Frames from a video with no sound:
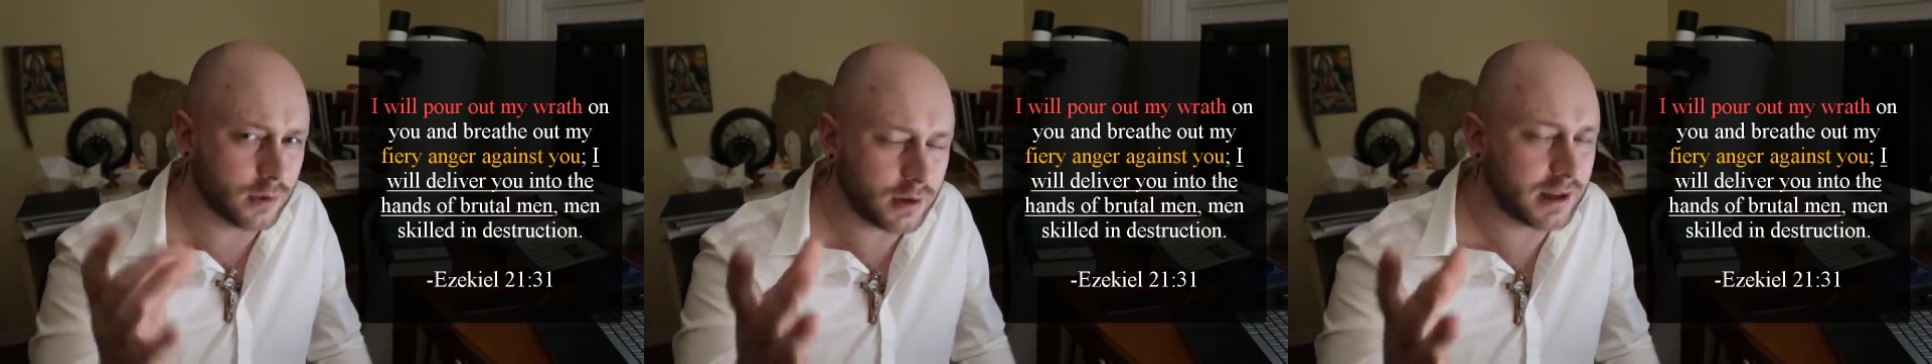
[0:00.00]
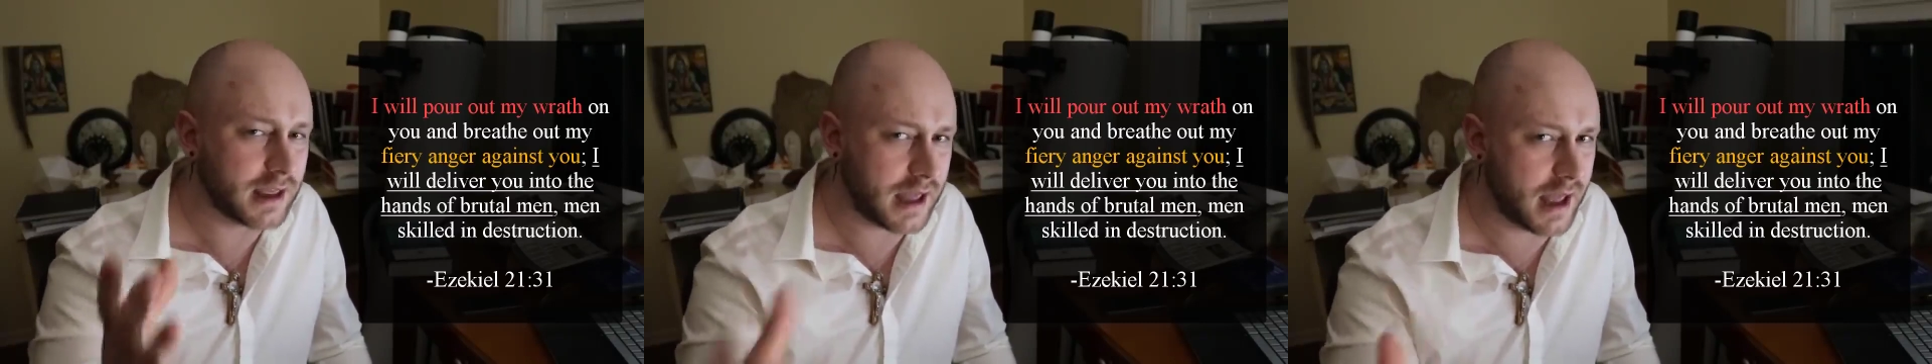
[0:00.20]

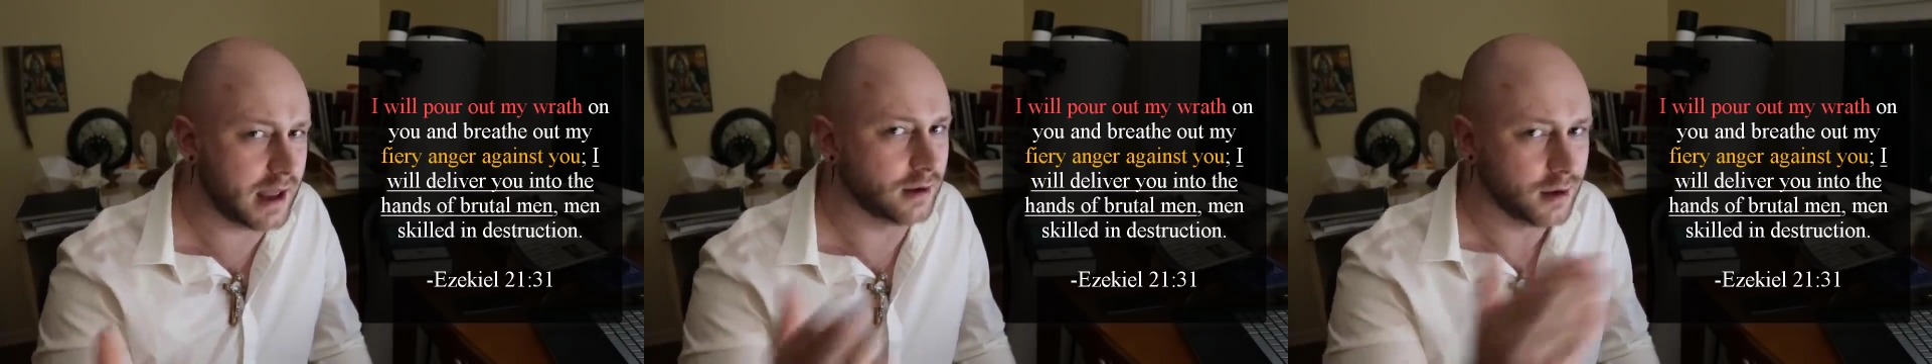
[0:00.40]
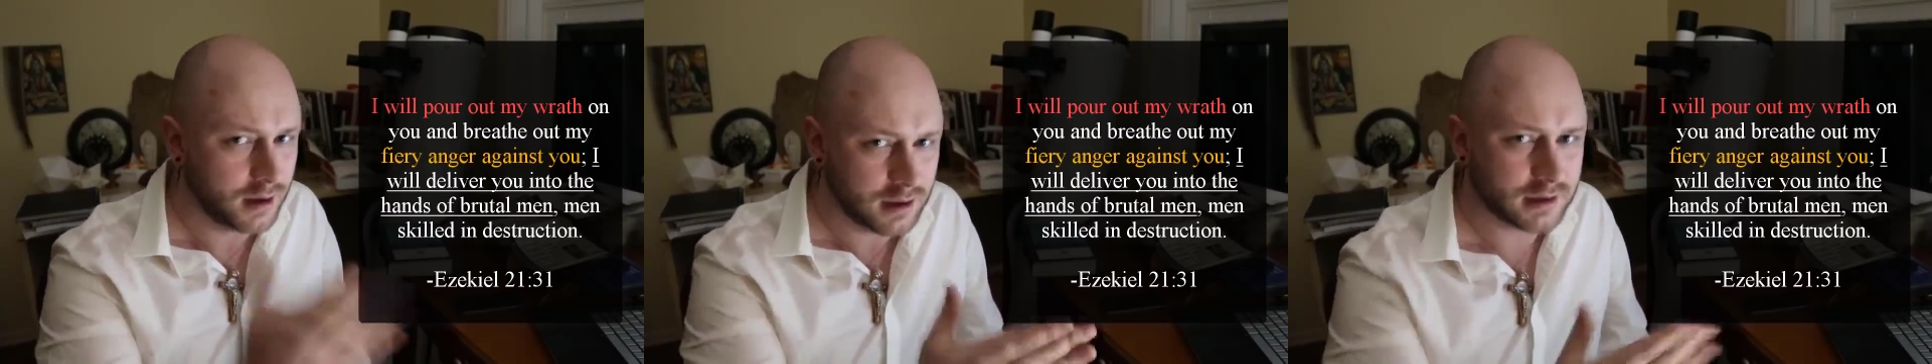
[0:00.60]
Well,
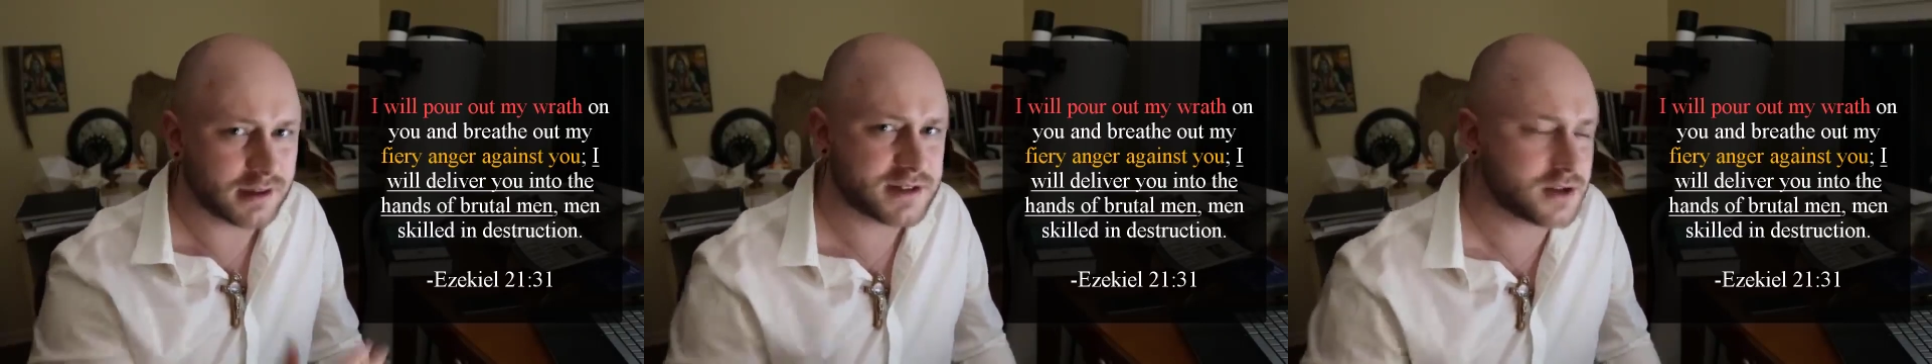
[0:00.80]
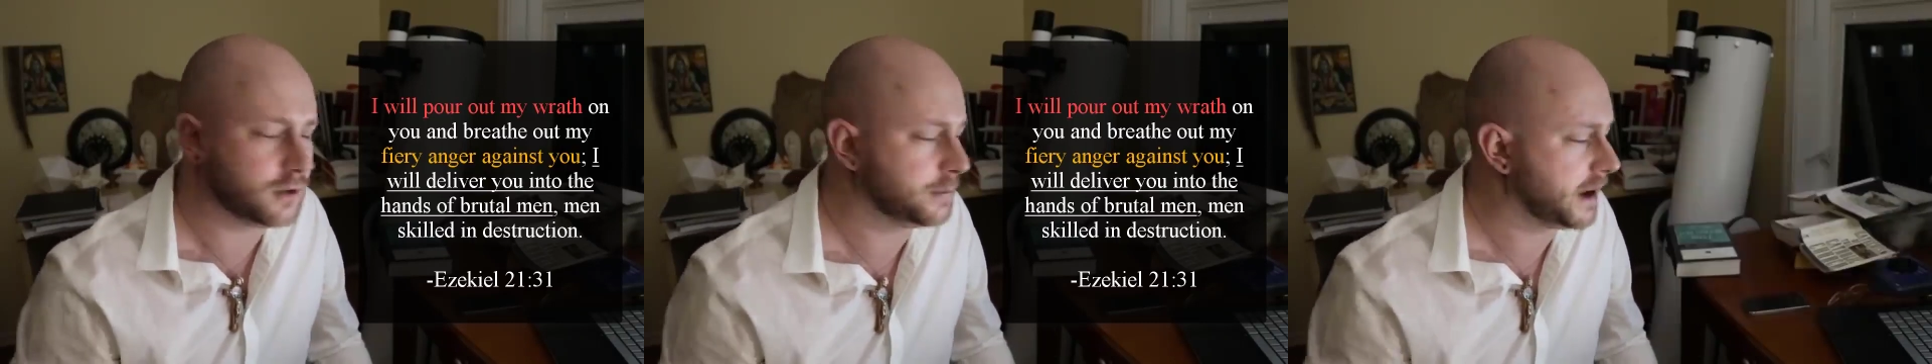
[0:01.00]
again,
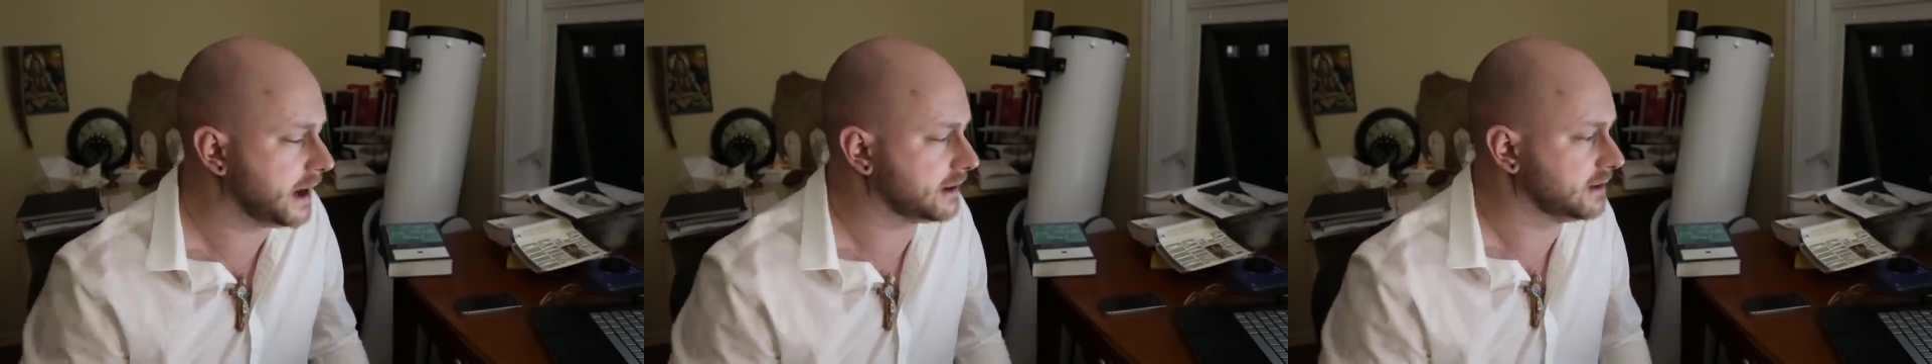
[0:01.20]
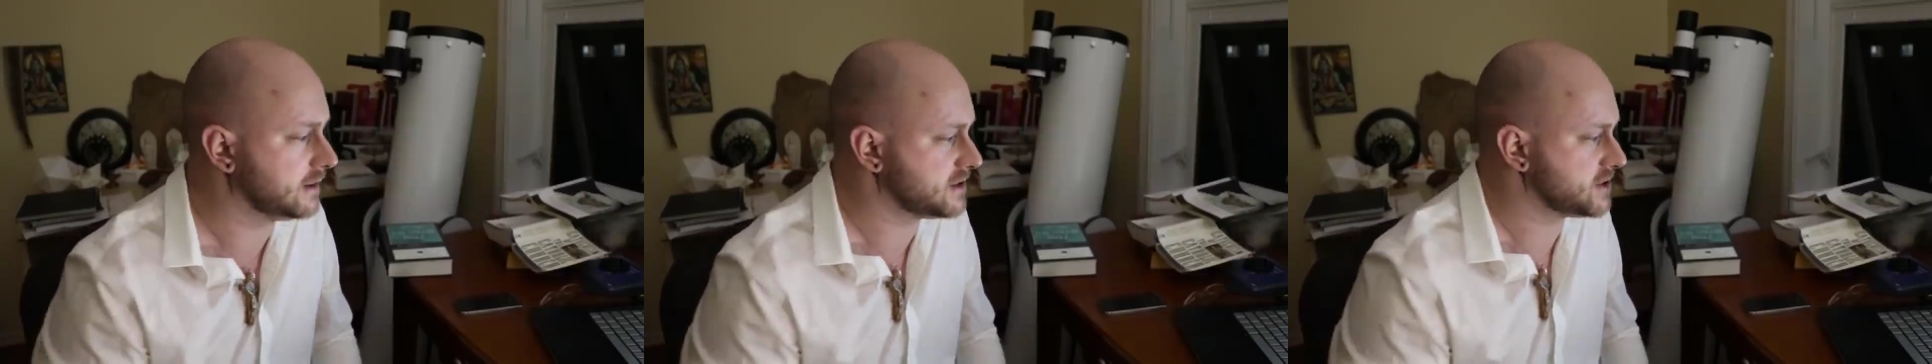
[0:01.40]
let's go
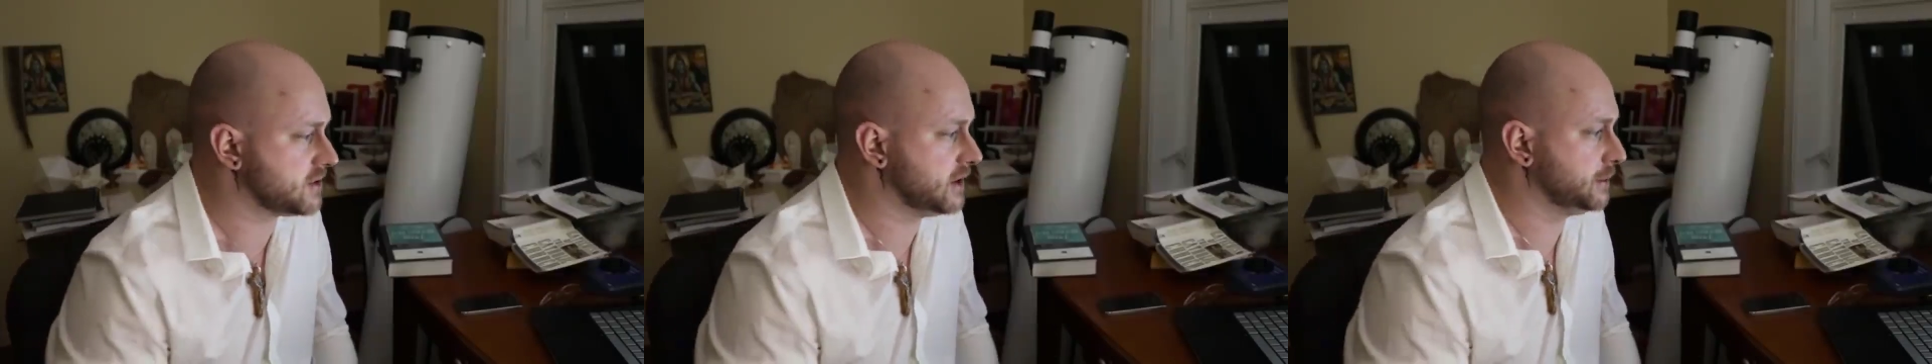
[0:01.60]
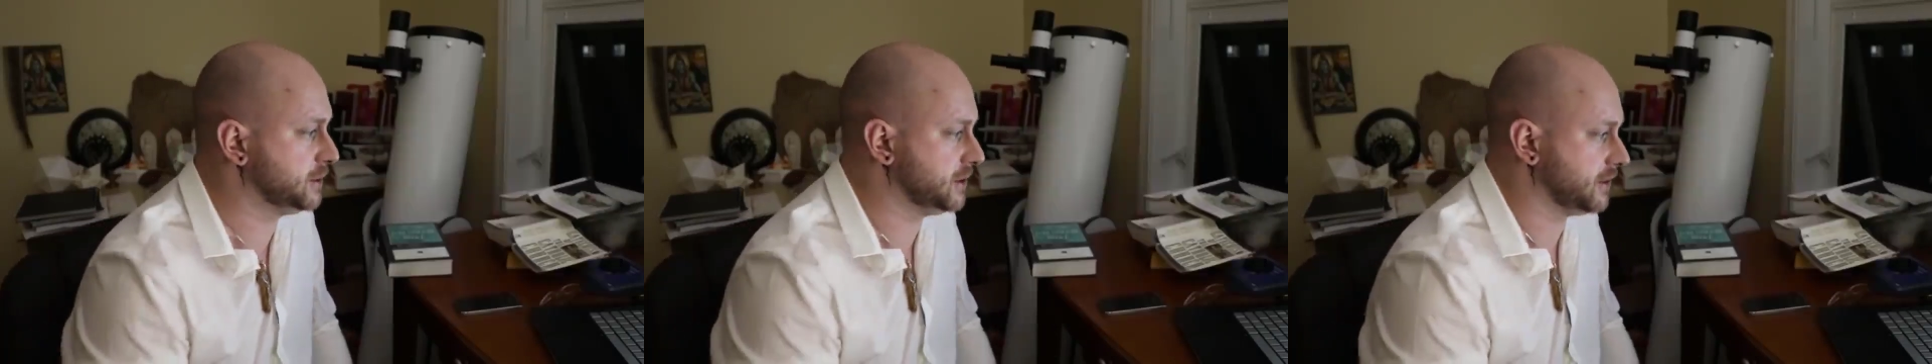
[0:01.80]
back to the
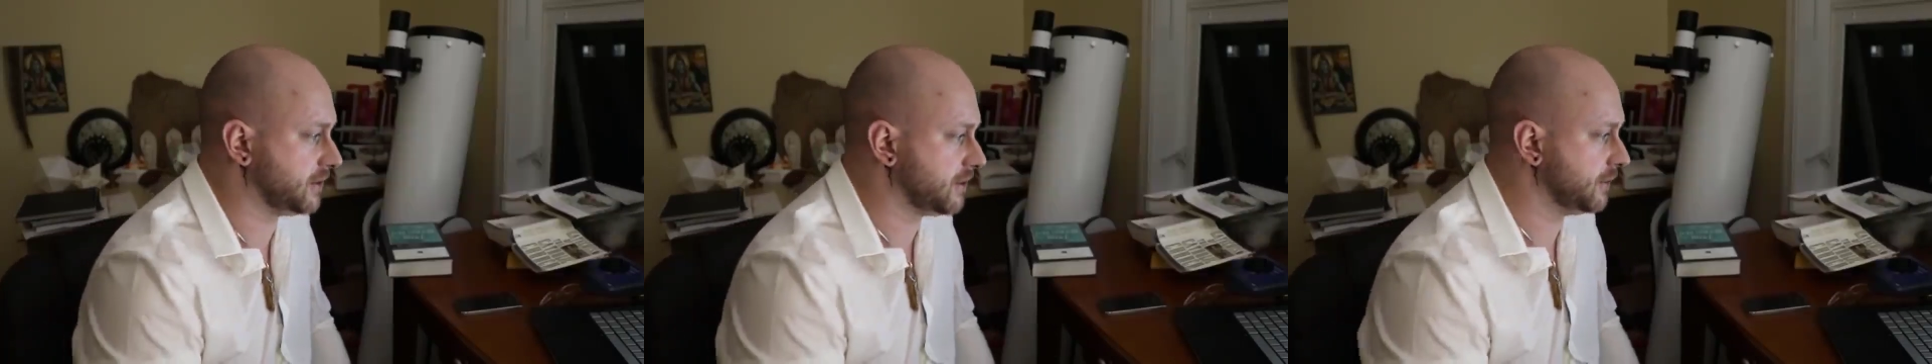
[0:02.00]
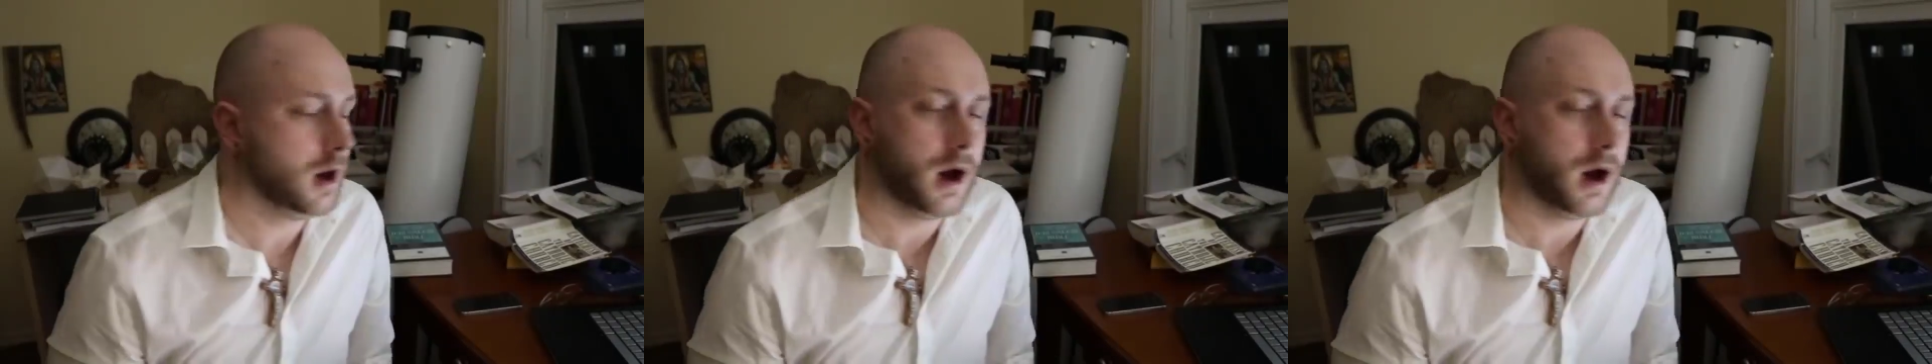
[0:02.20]
scriptures.